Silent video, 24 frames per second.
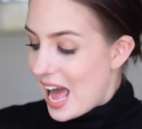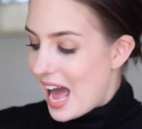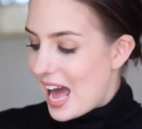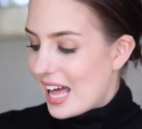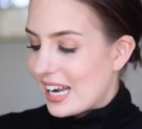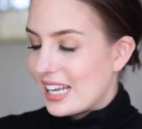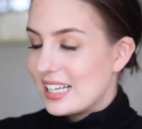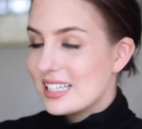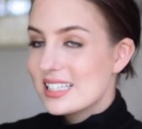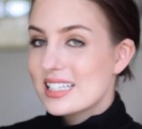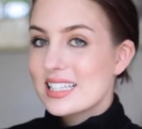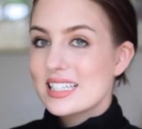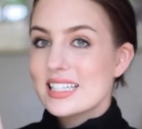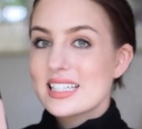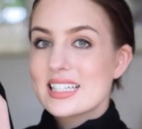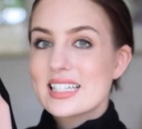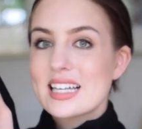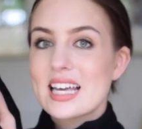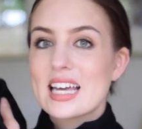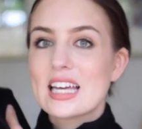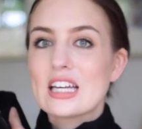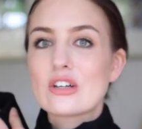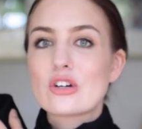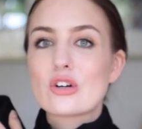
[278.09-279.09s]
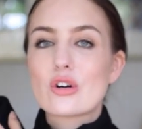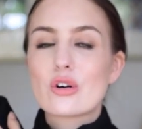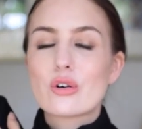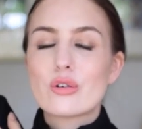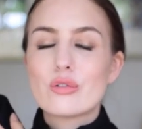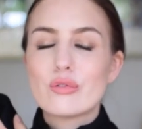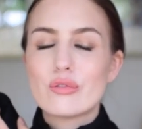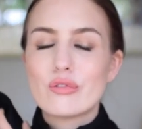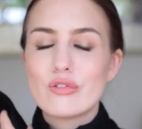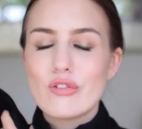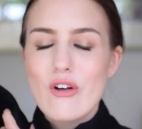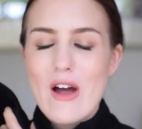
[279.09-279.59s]
and it's this
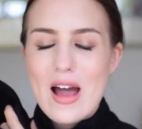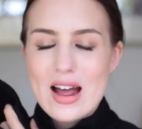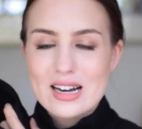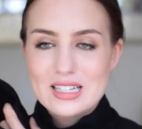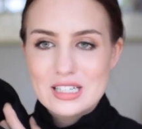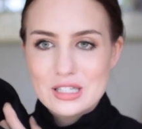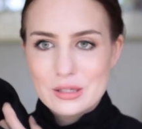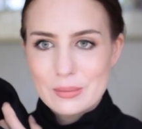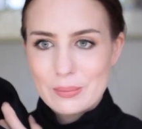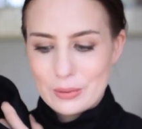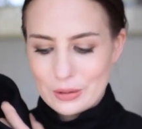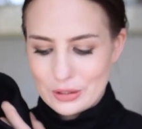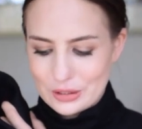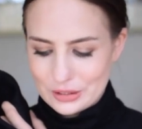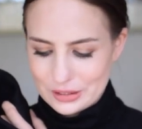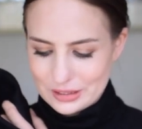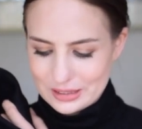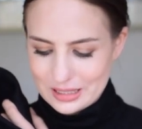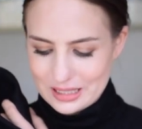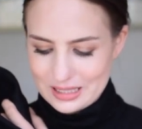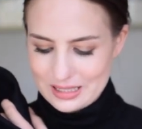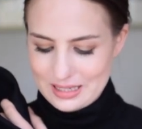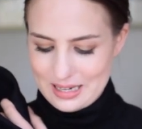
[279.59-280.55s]
incredible